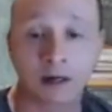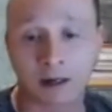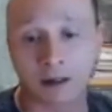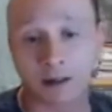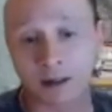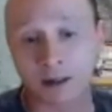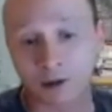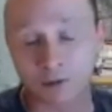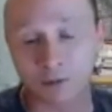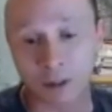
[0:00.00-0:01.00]

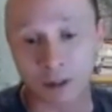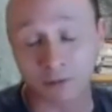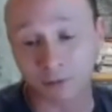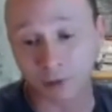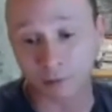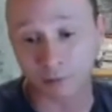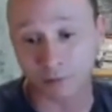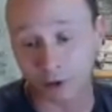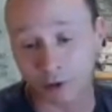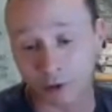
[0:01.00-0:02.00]

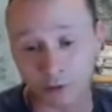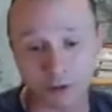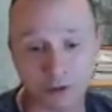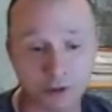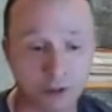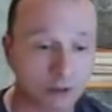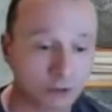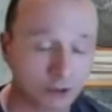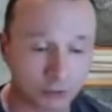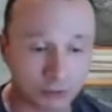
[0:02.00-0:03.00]
from those
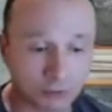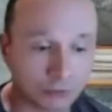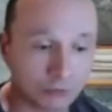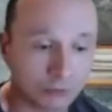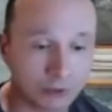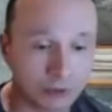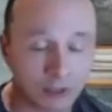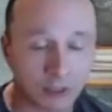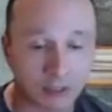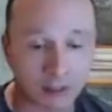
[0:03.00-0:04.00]
to
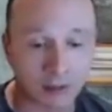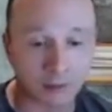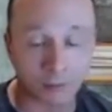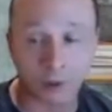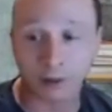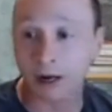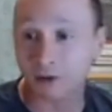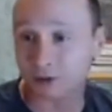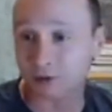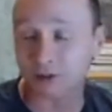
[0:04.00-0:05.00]

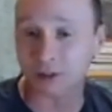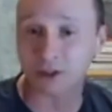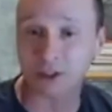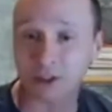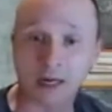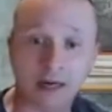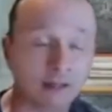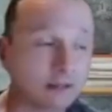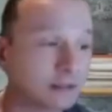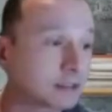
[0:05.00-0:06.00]
warehouse usage
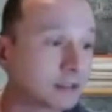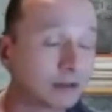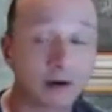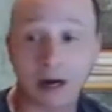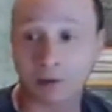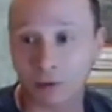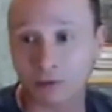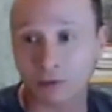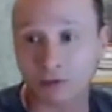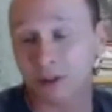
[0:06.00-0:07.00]
and how
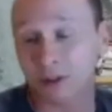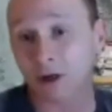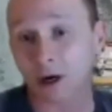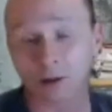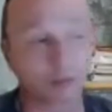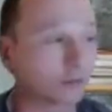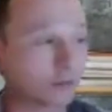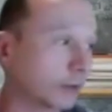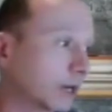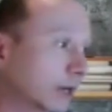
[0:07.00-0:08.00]
those are
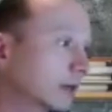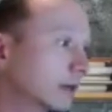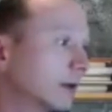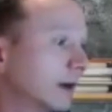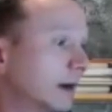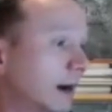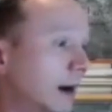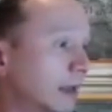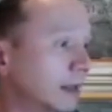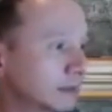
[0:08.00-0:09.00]
performing.
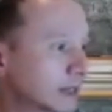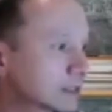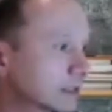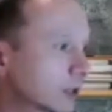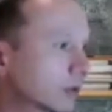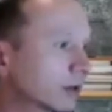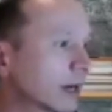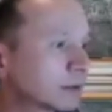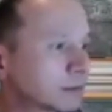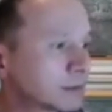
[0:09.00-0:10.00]
And then lastly,
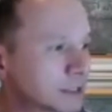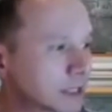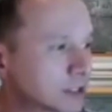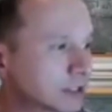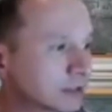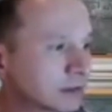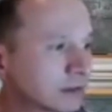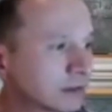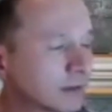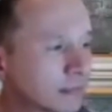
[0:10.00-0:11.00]
query optimization
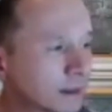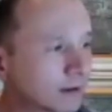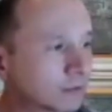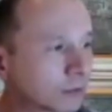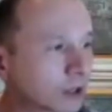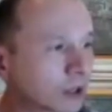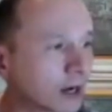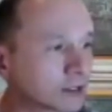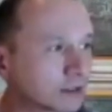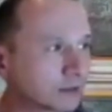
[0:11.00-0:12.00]
for
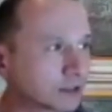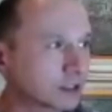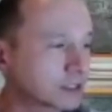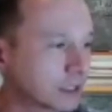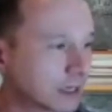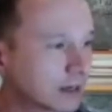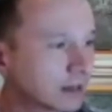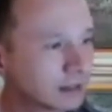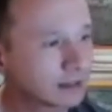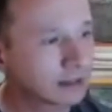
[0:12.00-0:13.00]
cost efficiency.